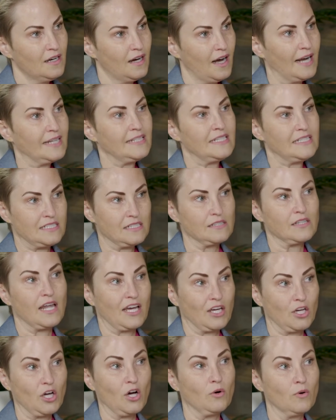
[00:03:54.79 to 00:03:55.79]
I need to
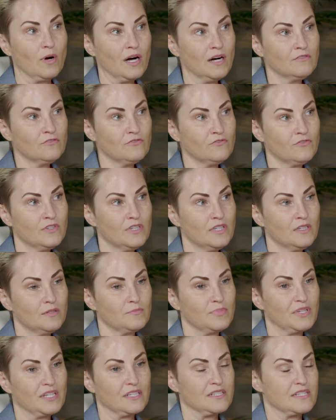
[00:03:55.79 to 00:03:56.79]
let go of
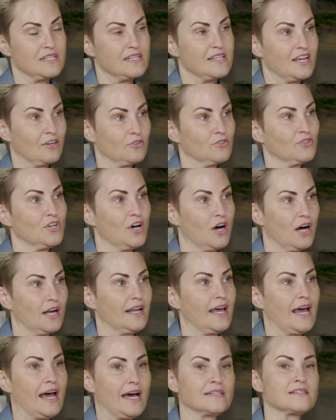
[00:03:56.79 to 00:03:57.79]
because they're not
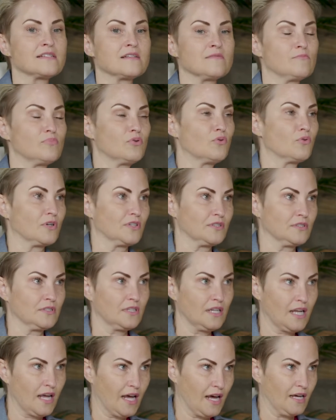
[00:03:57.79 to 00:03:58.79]
as
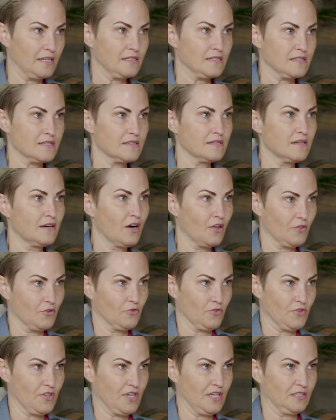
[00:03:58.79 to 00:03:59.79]
important as other
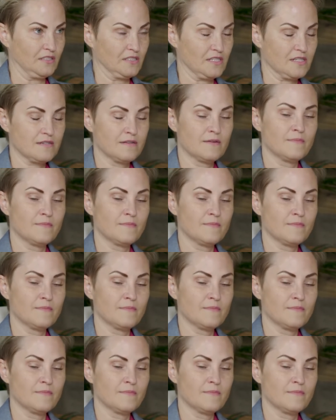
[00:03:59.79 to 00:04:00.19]
things.